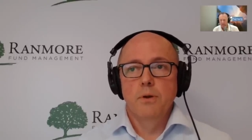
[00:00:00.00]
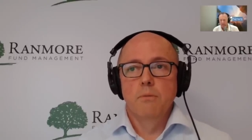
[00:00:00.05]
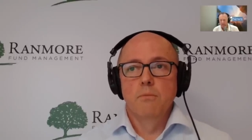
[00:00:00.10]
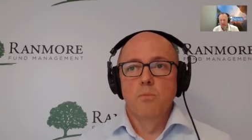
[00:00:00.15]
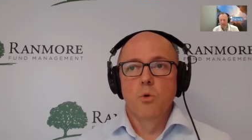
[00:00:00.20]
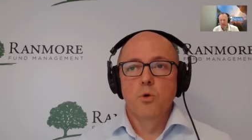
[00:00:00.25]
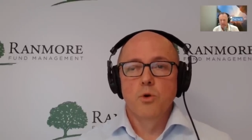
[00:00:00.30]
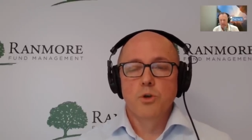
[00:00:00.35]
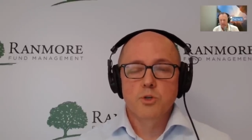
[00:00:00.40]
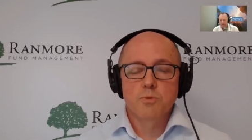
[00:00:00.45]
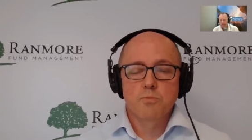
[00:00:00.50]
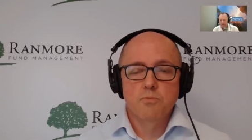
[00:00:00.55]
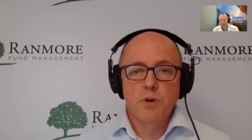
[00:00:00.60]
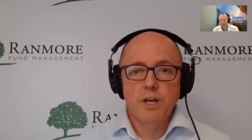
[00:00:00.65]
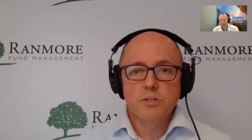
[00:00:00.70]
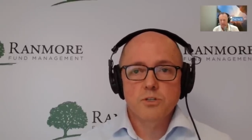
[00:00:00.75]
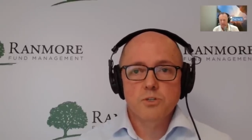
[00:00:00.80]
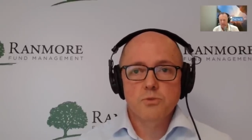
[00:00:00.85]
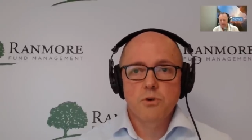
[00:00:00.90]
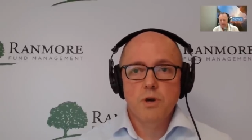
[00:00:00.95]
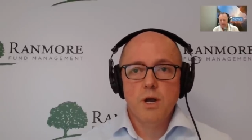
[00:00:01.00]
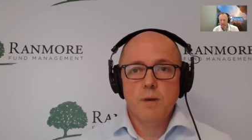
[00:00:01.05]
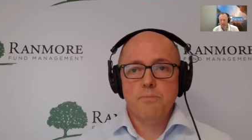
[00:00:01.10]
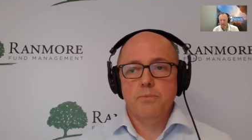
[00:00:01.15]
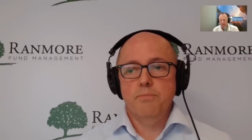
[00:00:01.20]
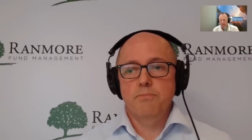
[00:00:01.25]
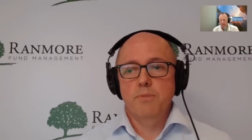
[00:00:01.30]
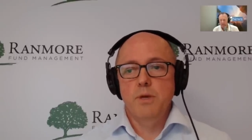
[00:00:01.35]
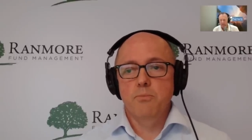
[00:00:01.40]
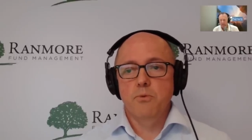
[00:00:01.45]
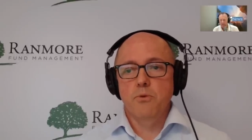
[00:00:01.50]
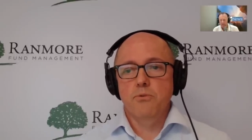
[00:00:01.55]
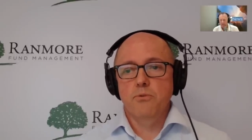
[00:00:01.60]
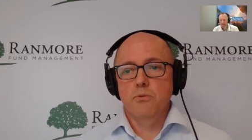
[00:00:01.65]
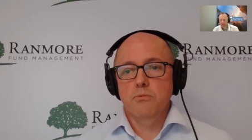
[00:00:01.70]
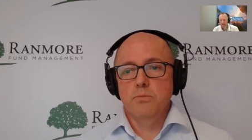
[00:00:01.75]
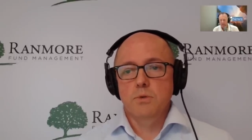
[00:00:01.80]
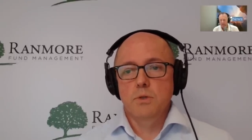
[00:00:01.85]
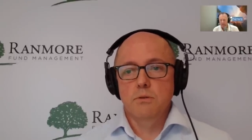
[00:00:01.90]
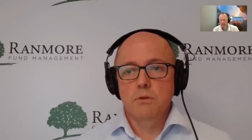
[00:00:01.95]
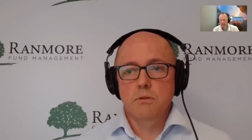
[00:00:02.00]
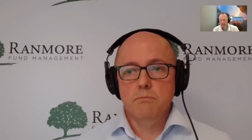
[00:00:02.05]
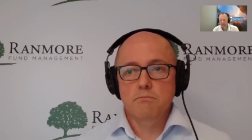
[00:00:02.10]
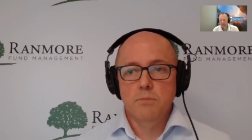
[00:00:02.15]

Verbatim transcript: mortgage rates were up. People thought, well,